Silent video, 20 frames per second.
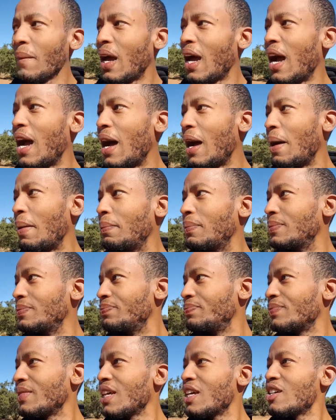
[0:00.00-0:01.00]

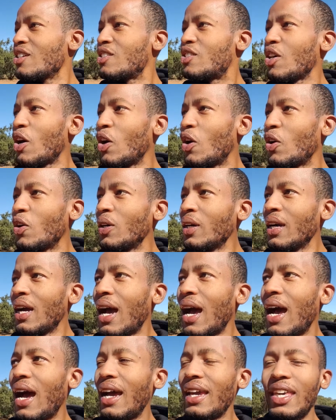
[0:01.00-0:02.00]
So
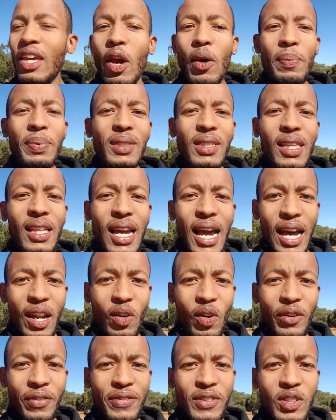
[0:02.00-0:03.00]
he opens in the
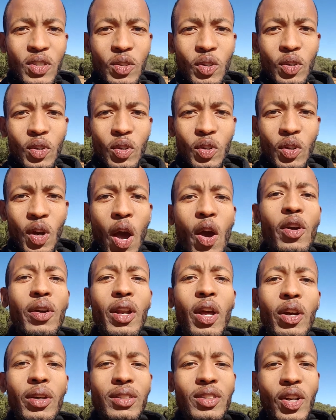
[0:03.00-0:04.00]
cutoff to, oh
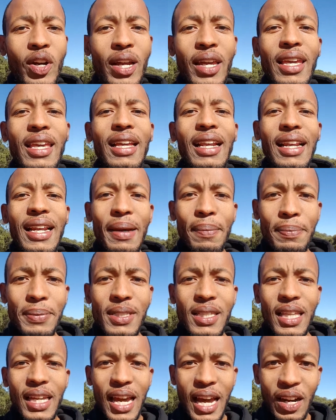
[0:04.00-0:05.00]
no, sorry, he limps
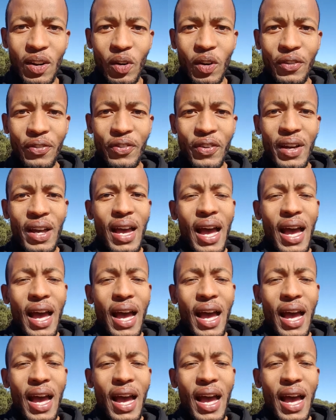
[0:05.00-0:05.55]
the cutoff,